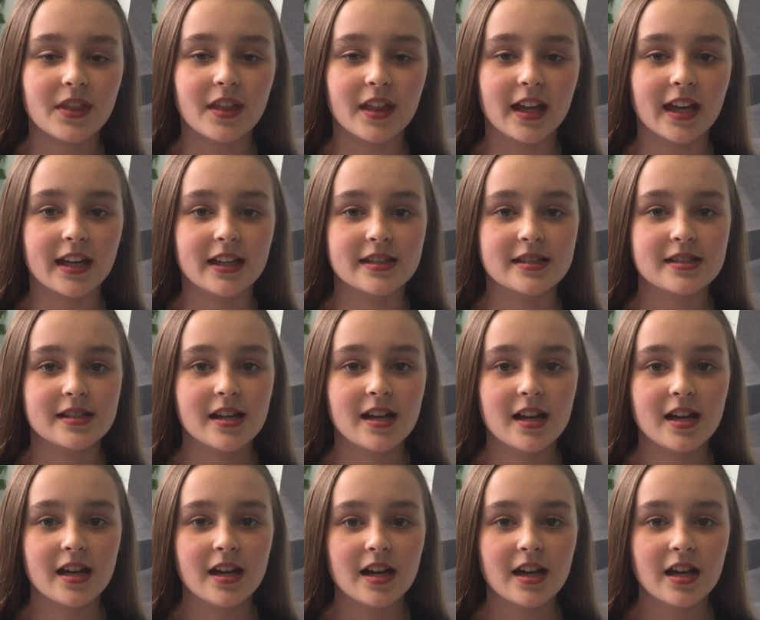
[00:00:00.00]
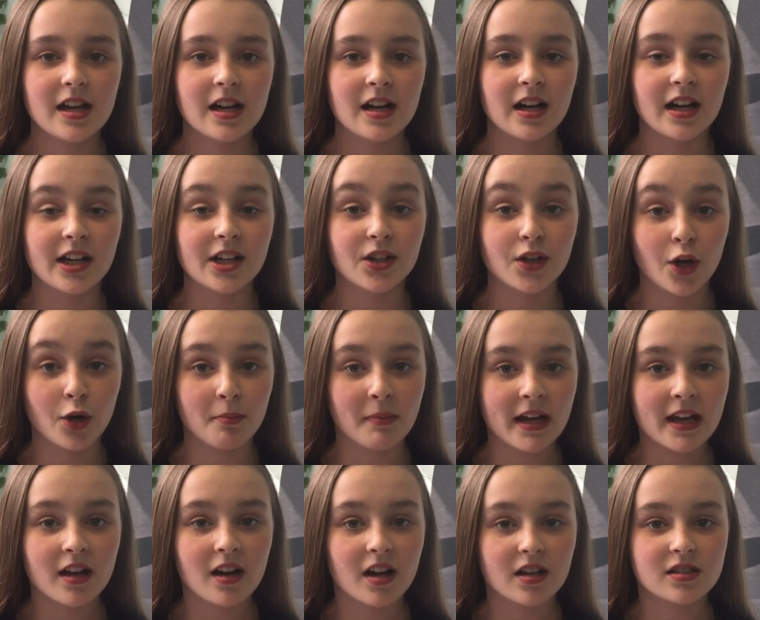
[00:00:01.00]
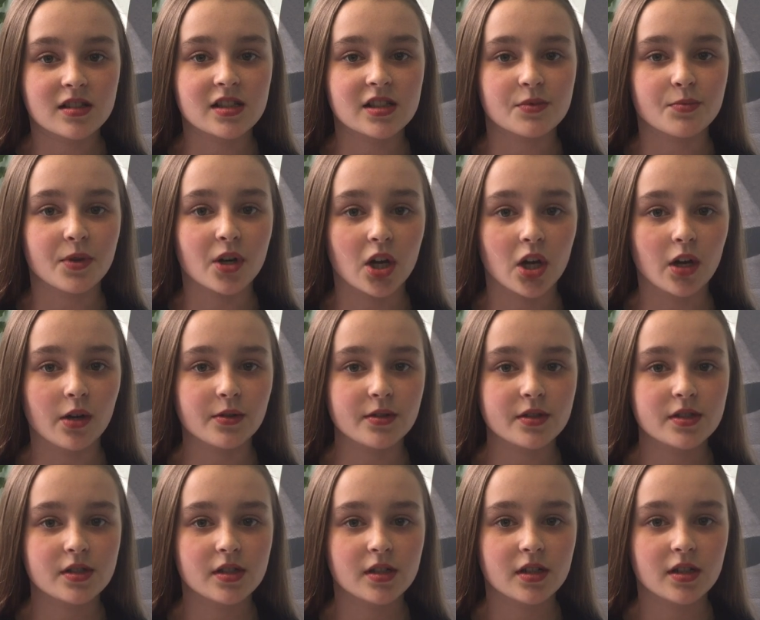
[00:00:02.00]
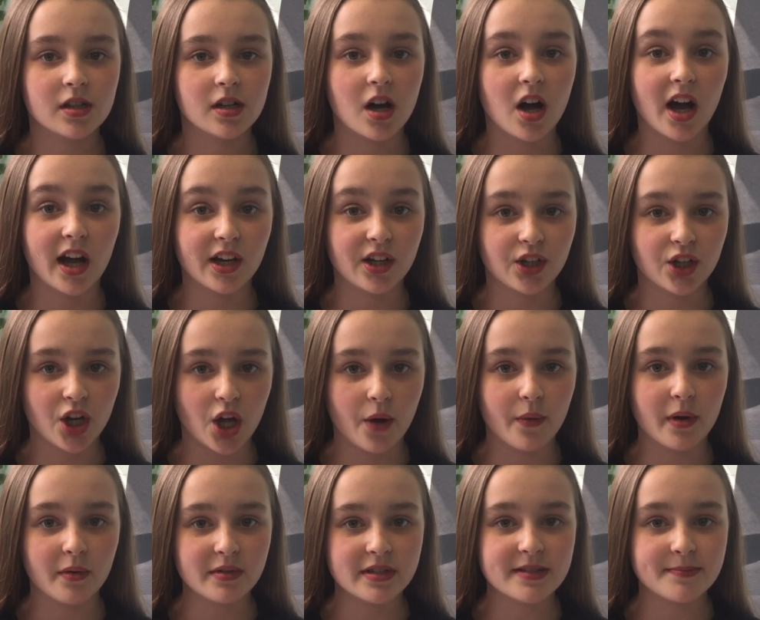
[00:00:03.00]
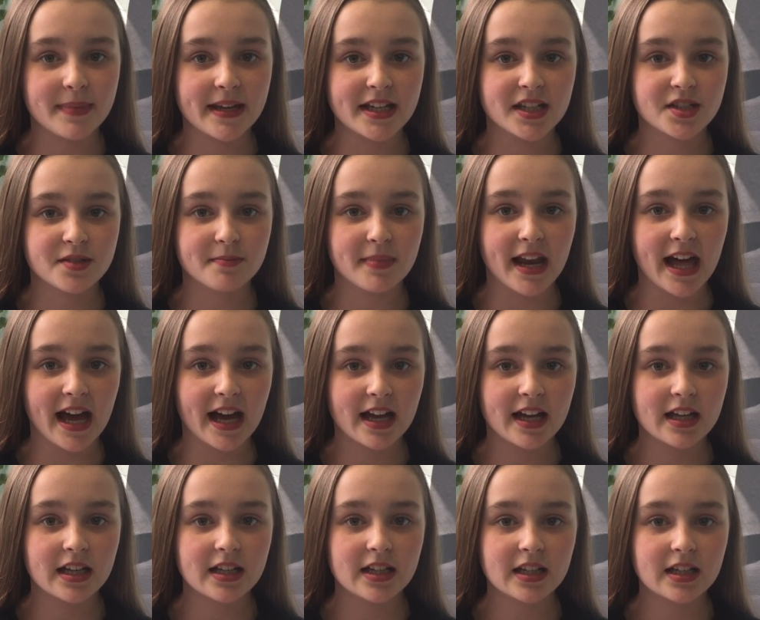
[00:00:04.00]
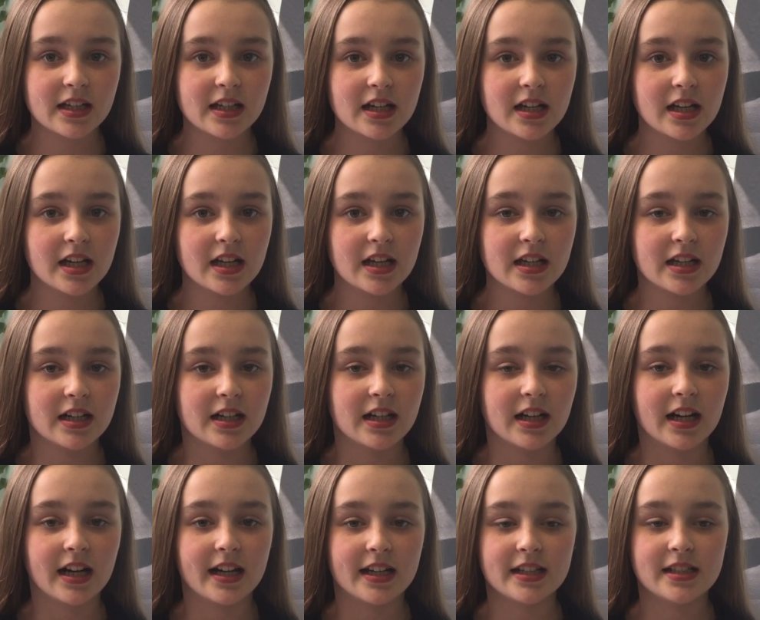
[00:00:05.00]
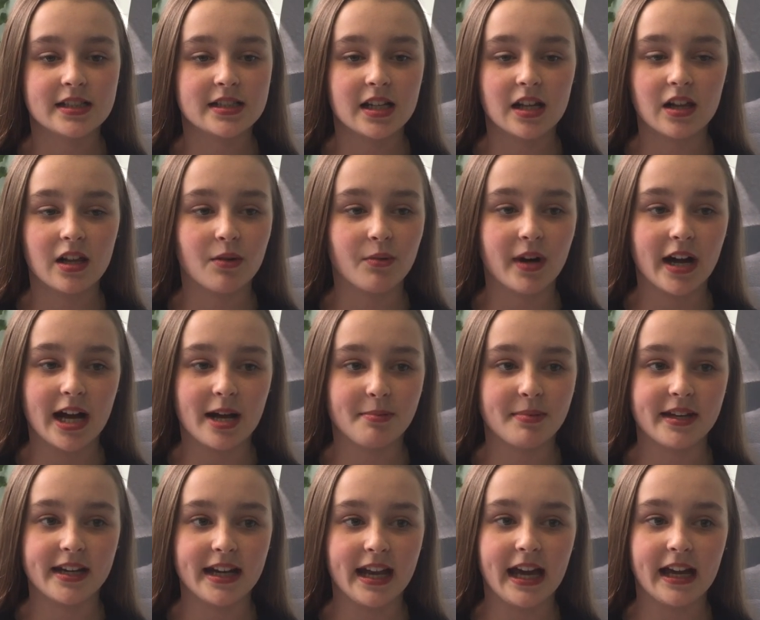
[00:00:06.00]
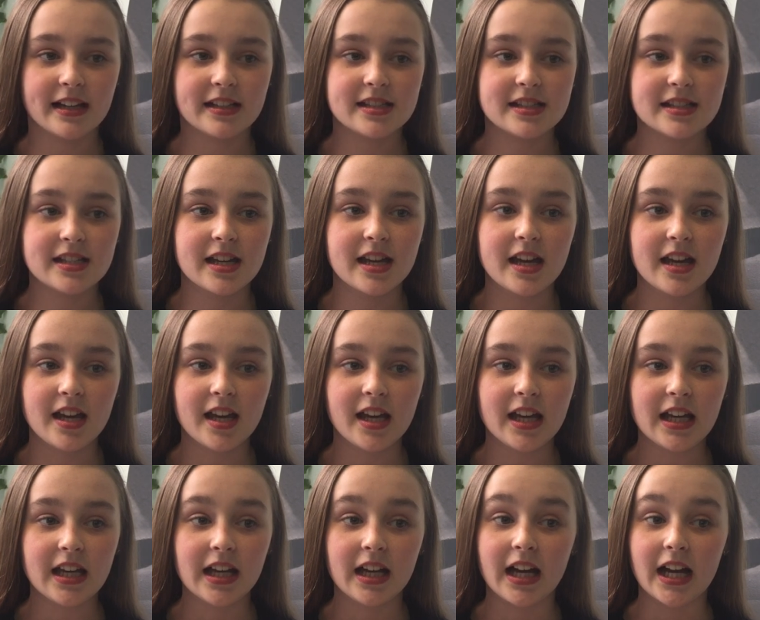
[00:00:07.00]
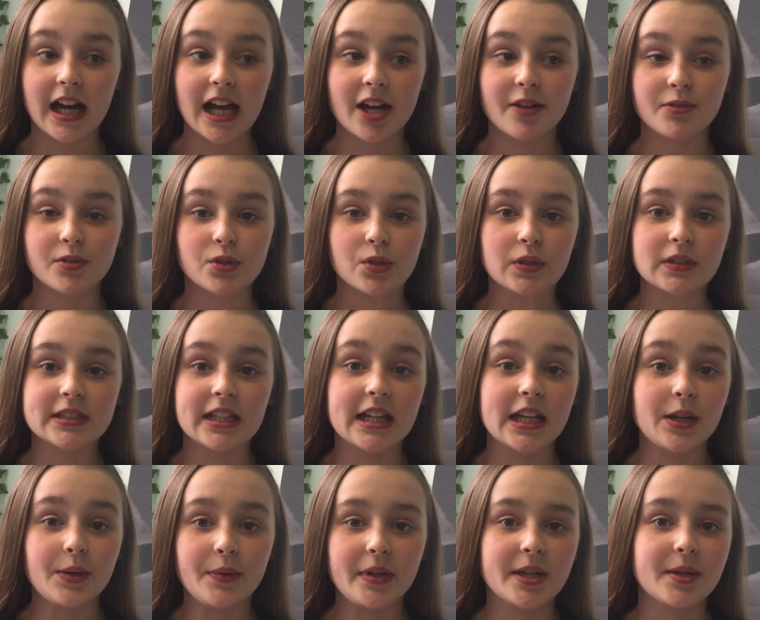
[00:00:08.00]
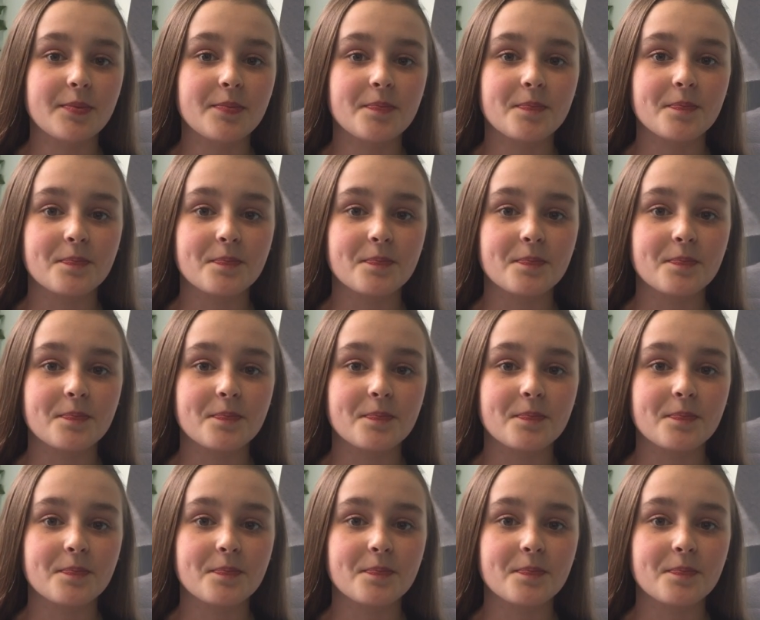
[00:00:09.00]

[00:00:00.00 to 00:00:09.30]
Thing is, I know my curtains were closed. I know it was pitch black. I didn't tell her what happened next. I haven't told anyone.